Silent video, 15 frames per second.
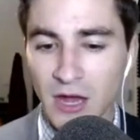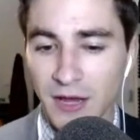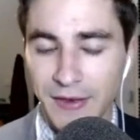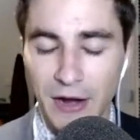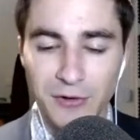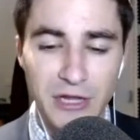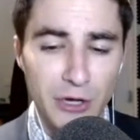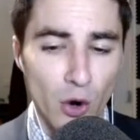
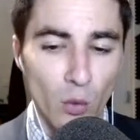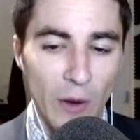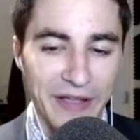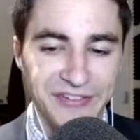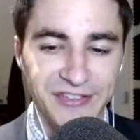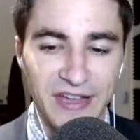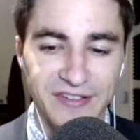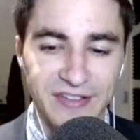Now, Nico
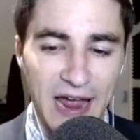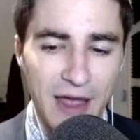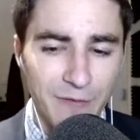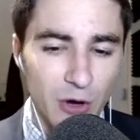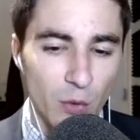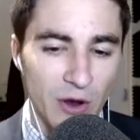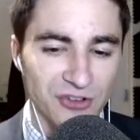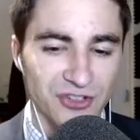West says, I have
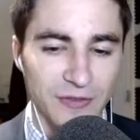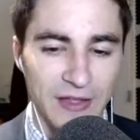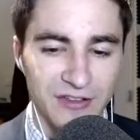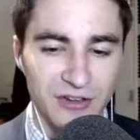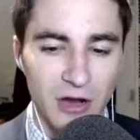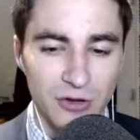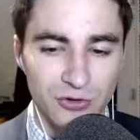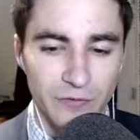a question
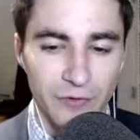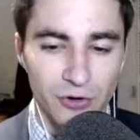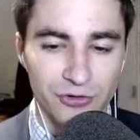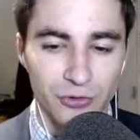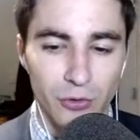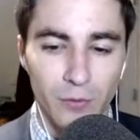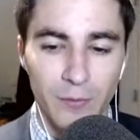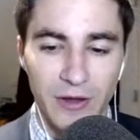that's
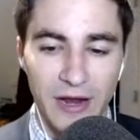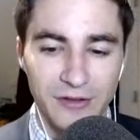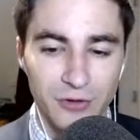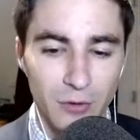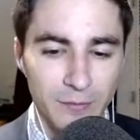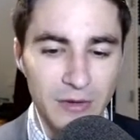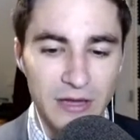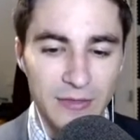controversial, but I
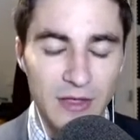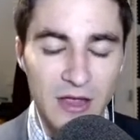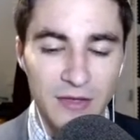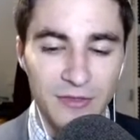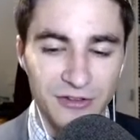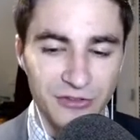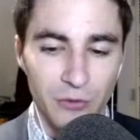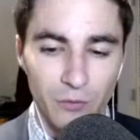don't mean
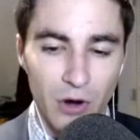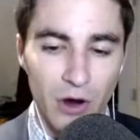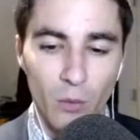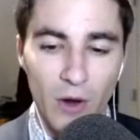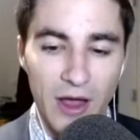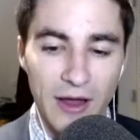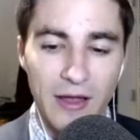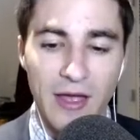this the wrong
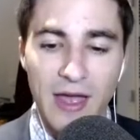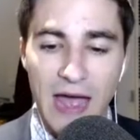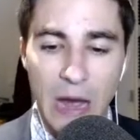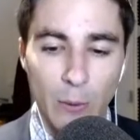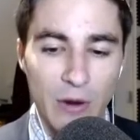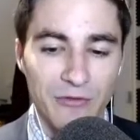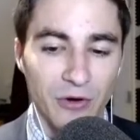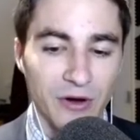way.
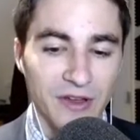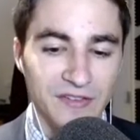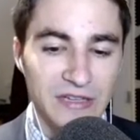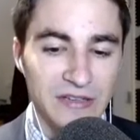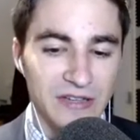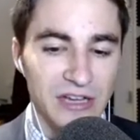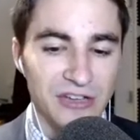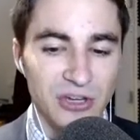However,
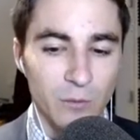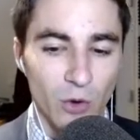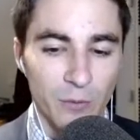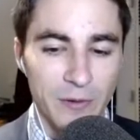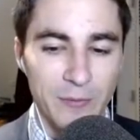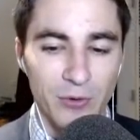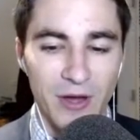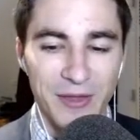isn't teaching more
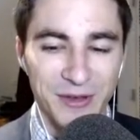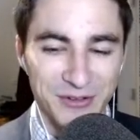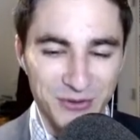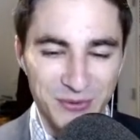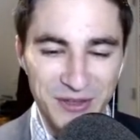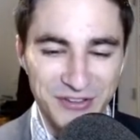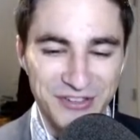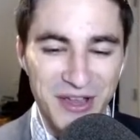people how to
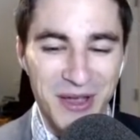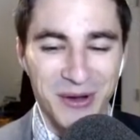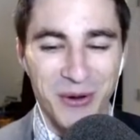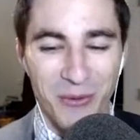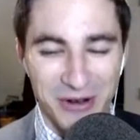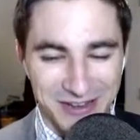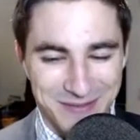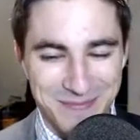do this
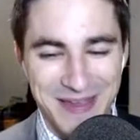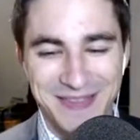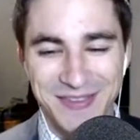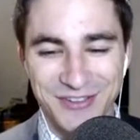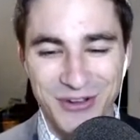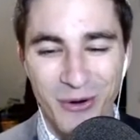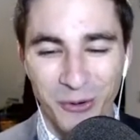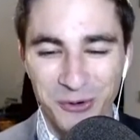going to make
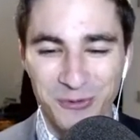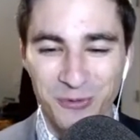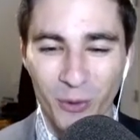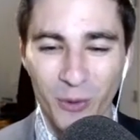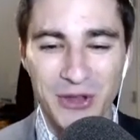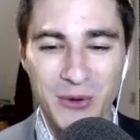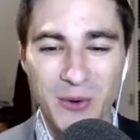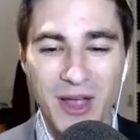this harder
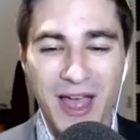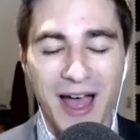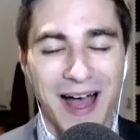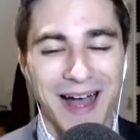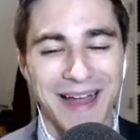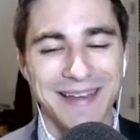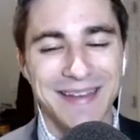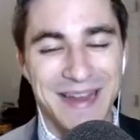for you?
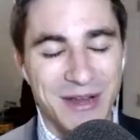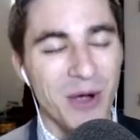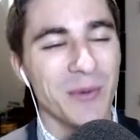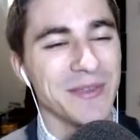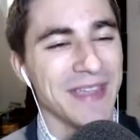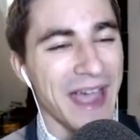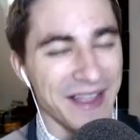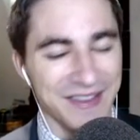Nico,
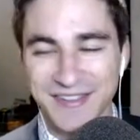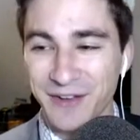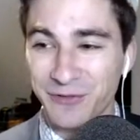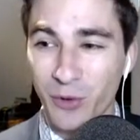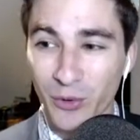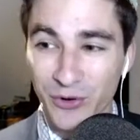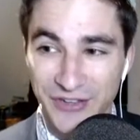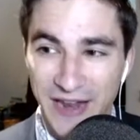yes, of
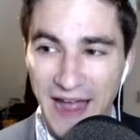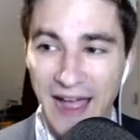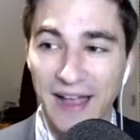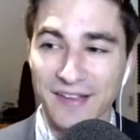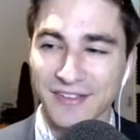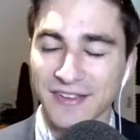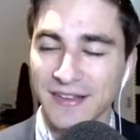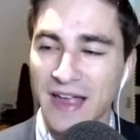course it
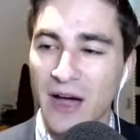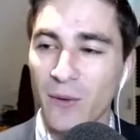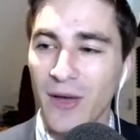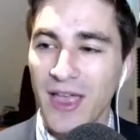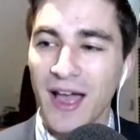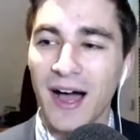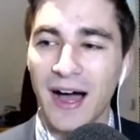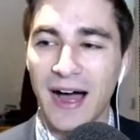has. Now,
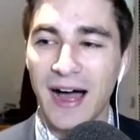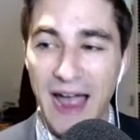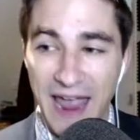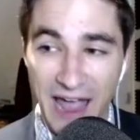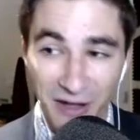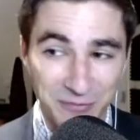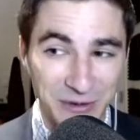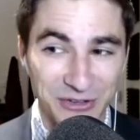I
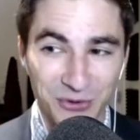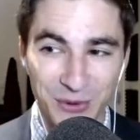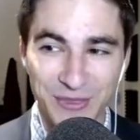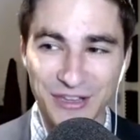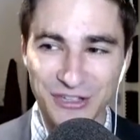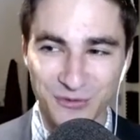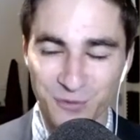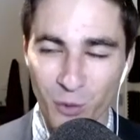have been doing
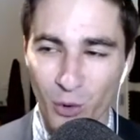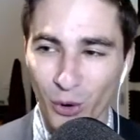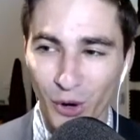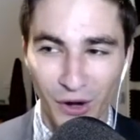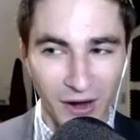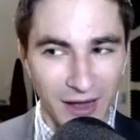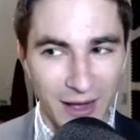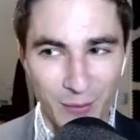this
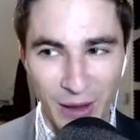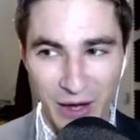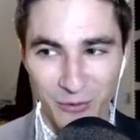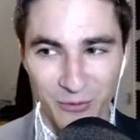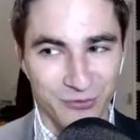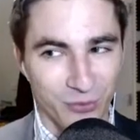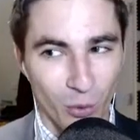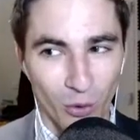for about
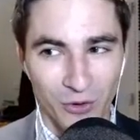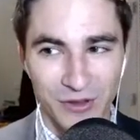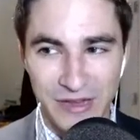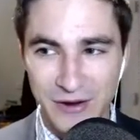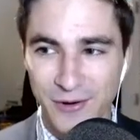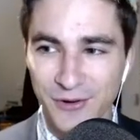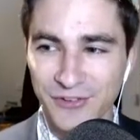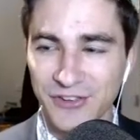4
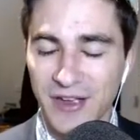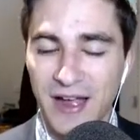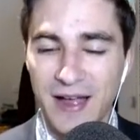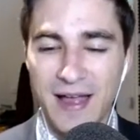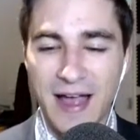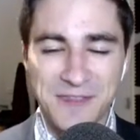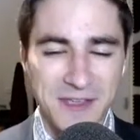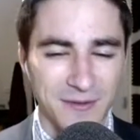years.
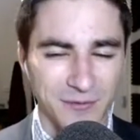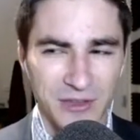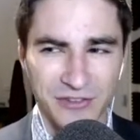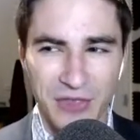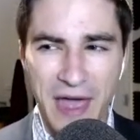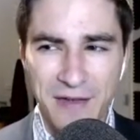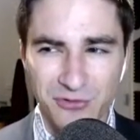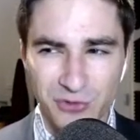I think these
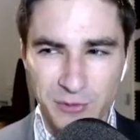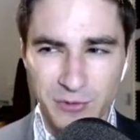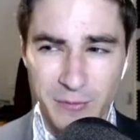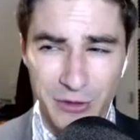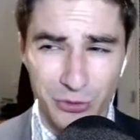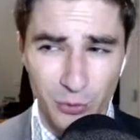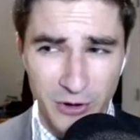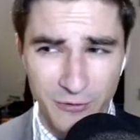live streams
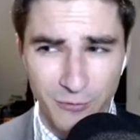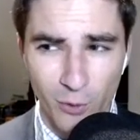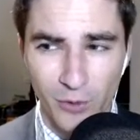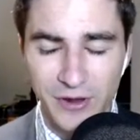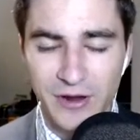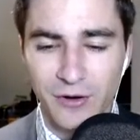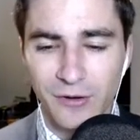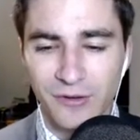maybe 3 or 4
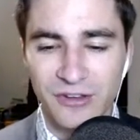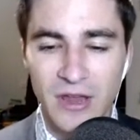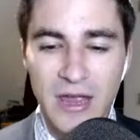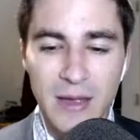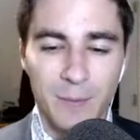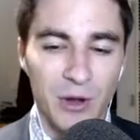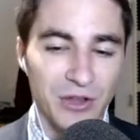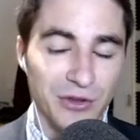years,
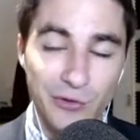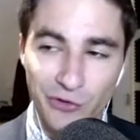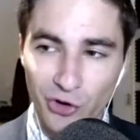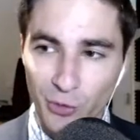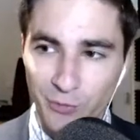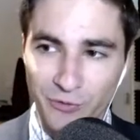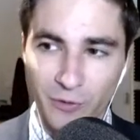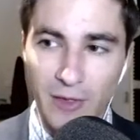but
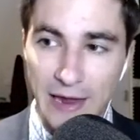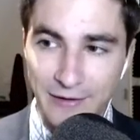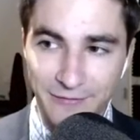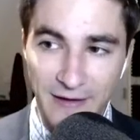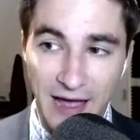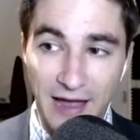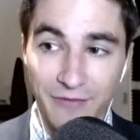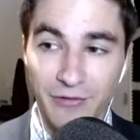YouTube for like
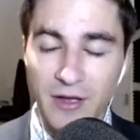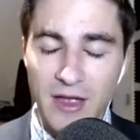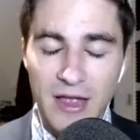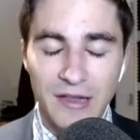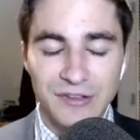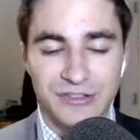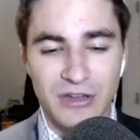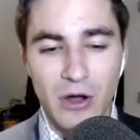5.
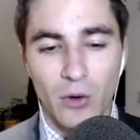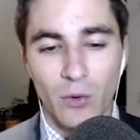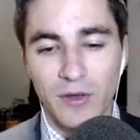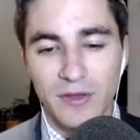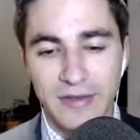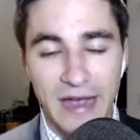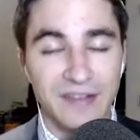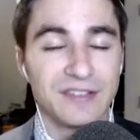So
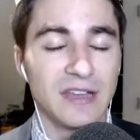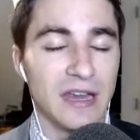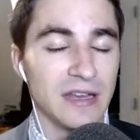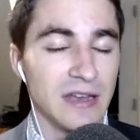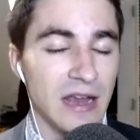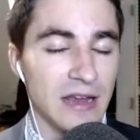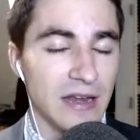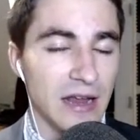yes,
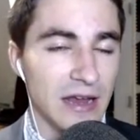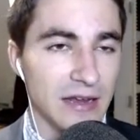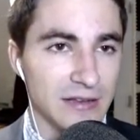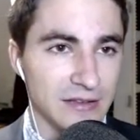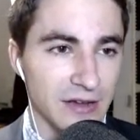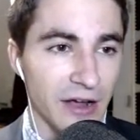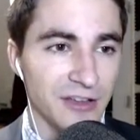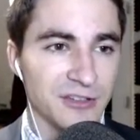
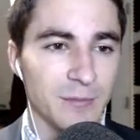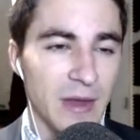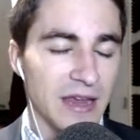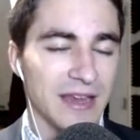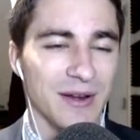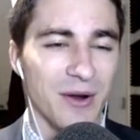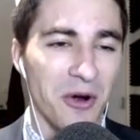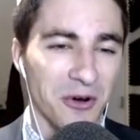it does make
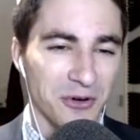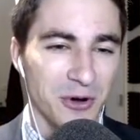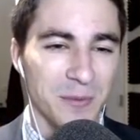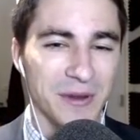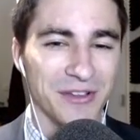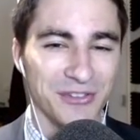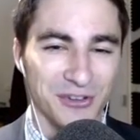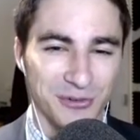it harder
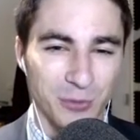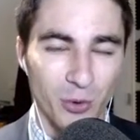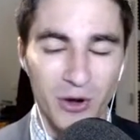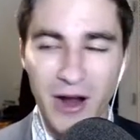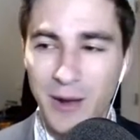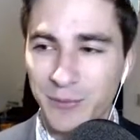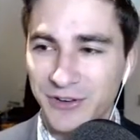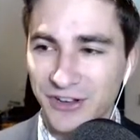because there's more
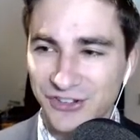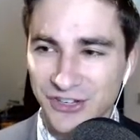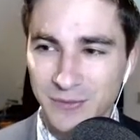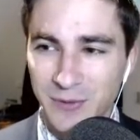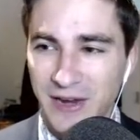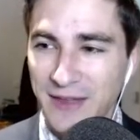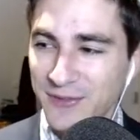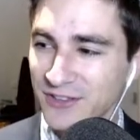competition,
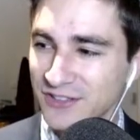but at the